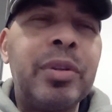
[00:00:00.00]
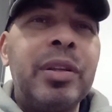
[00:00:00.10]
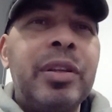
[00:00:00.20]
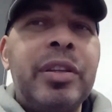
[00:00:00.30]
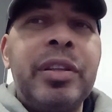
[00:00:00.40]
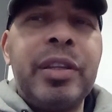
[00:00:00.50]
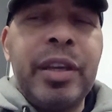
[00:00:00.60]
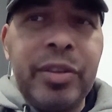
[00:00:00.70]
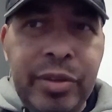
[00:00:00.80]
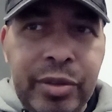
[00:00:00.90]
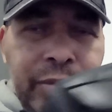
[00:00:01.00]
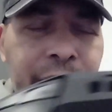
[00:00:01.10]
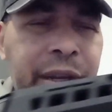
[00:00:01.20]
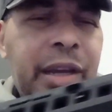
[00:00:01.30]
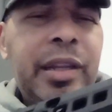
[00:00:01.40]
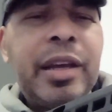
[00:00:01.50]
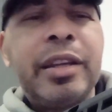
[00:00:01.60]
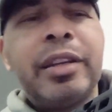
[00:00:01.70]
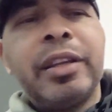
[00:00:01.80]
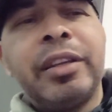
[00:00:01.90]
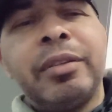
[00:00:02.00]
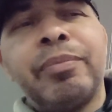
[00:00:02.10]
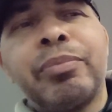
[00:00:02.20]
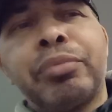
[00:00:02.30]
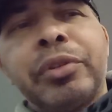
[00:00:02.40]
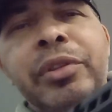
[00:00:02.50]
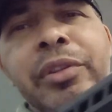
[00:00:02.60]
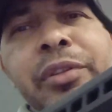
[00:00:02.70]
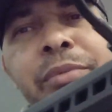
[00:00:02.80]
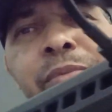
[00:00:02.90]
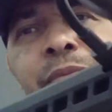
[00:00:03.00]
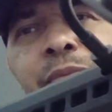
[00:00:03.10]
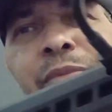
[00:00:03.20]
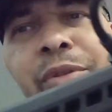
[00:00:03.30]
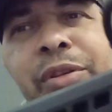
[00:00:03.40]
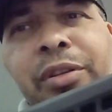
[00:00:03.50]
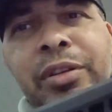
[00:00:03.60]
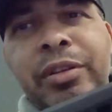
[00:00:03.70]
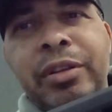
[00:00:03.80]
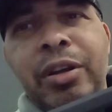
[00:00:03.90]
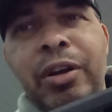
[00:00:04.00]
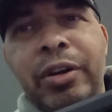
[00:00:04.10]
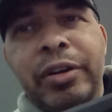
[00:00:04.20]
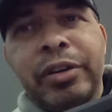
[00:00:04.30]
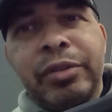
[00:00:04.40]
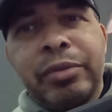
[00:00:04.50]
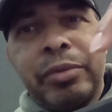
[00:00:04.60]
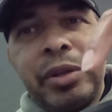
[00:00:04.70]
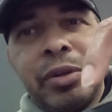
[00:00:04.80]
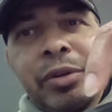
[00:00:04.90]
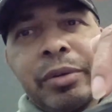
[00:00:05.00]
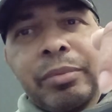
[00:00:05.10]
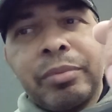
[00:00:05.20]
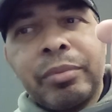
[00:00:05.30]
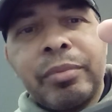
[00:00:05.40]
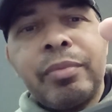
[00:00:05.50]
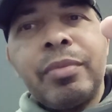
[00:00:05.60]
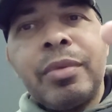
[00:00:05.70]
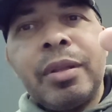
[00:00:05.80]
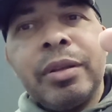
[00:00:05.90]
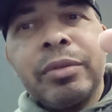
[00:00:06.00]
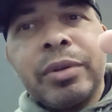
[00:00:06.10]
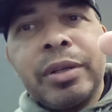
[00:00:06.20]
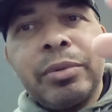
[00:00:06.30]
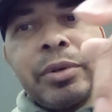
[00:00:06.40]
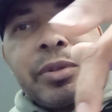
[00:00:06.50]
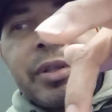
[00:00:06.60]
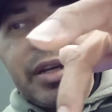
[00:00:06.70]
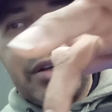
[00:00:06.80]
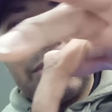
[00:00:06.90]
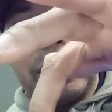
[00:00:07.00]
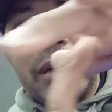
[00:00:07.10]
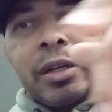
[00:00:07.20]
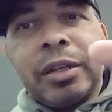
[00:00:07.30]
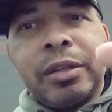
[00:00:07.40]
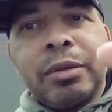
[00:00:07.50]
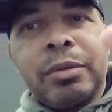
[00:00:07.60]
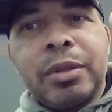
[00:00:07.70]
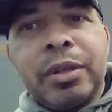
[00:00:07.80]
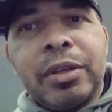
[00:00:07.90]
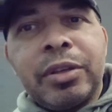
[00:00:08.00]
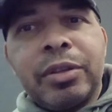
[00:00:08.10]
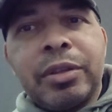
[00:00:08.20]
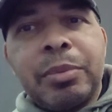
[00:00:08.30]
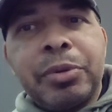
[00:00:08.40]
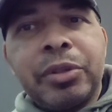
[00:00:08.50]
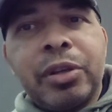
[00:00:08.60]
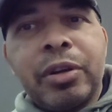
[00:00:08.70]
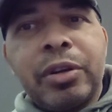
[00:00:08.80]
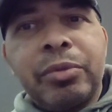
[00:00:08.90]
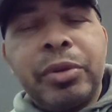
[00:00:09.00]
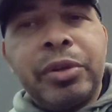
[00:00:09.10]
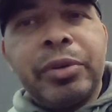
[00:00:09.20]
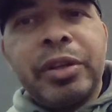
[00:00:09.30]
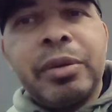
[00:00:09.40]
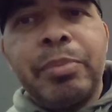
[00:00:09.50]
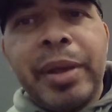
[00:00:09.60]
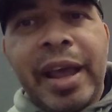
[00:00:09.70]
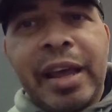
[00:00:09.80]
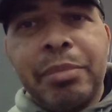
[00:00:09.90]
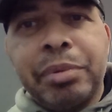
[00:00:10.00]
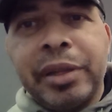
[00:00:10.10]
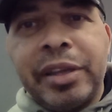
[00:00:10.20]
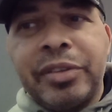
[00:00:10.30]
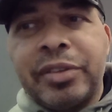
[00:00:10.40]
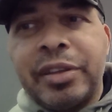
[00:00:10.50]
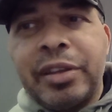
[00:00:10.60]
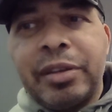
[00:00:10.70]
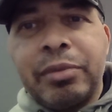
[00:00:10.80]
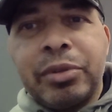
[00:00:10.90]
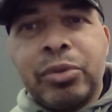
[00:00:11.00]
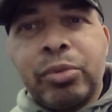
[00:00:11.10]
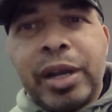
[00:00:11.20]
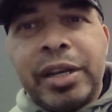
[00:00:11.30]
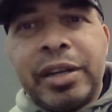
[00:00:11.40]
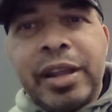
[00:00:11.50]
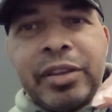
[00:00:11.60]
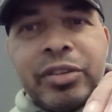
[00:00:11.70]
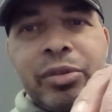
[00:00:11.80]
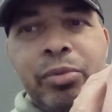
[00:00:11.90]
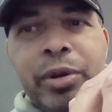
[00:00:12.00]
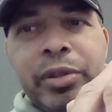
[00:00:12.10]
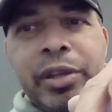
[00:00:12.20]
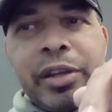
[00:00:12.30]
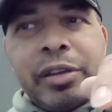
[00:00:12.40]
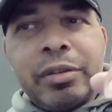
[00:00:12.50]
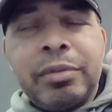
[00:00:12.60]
in the Asus ROG Ally, they put the card reader. All right, where is it at? Oh my God! They put the card reader in a bad place. It was right next to where the